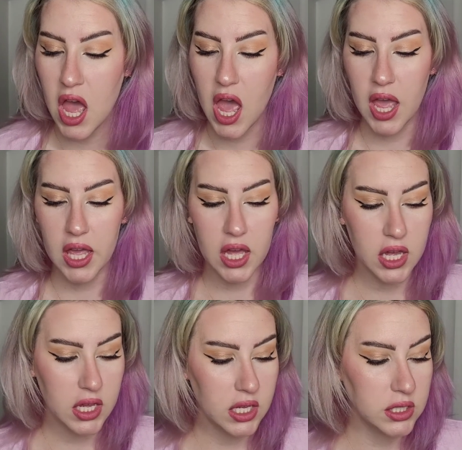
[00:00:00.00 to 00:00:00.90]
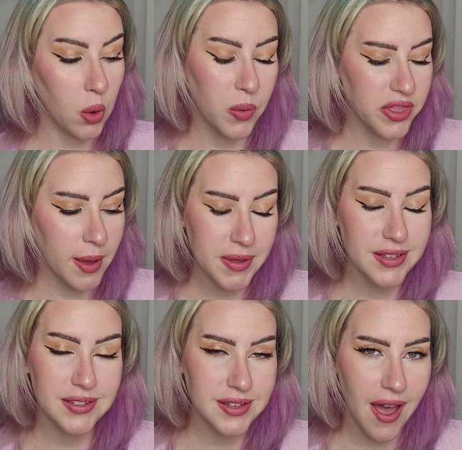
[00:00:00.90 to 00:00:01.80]
And with that being
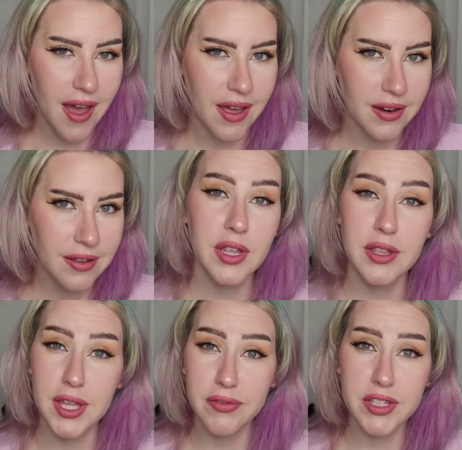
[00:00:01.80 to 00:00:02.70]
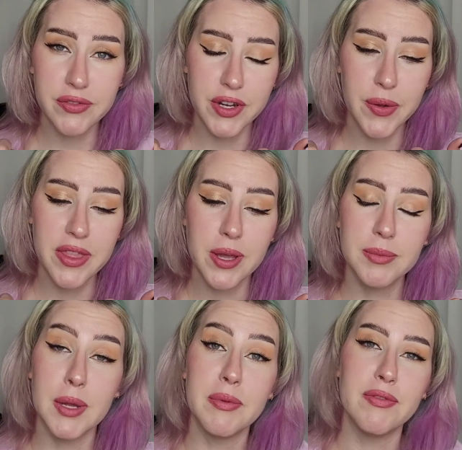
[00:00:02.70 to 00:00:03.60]
said, give this video a thumbs
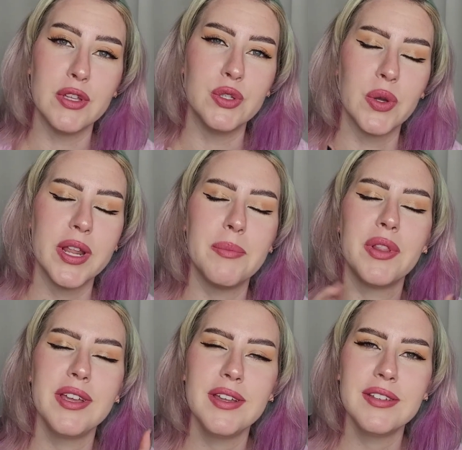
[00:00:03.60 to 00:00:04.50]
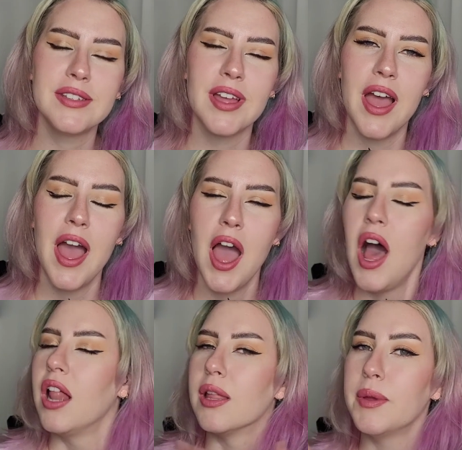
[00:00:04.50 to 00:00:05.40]
up if you enjoyed it. Please
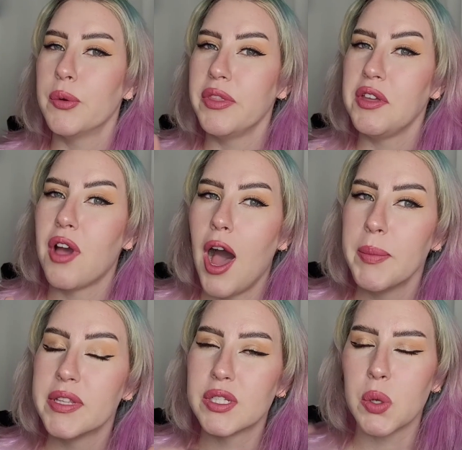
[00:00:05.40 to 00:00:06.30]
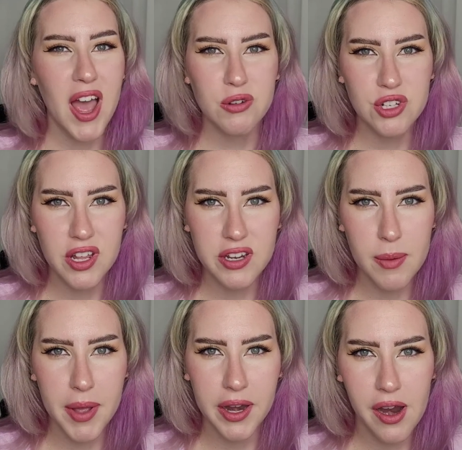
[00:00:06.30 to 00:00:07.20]
let me know in the comments, how should I dye
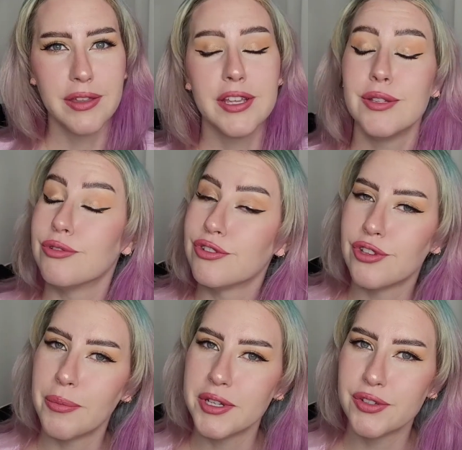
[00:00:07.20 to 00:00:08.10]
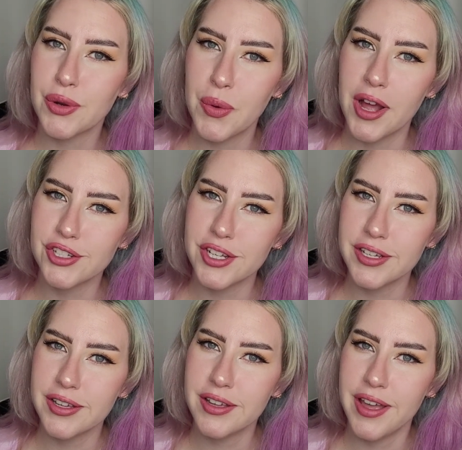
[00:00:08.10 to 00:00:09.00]
my hair? Thank you so much for
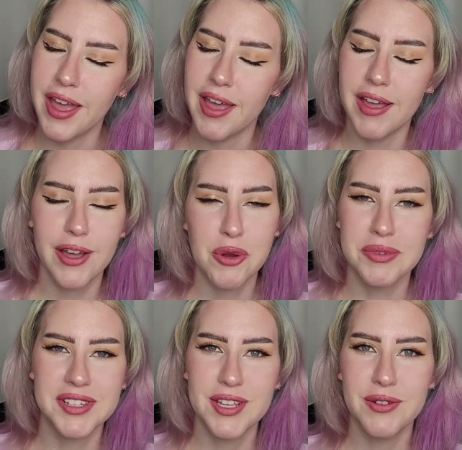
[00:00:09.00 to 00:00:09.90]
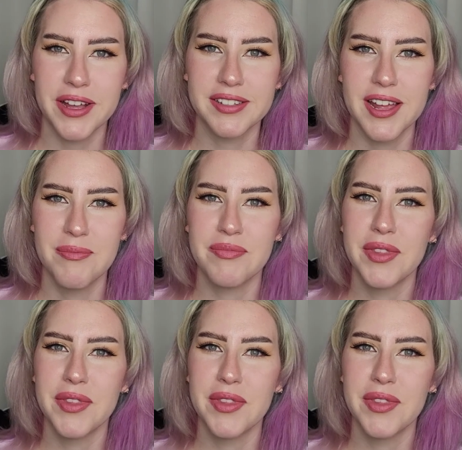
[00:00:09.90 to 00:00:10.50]
watching, and I hope to see you next time.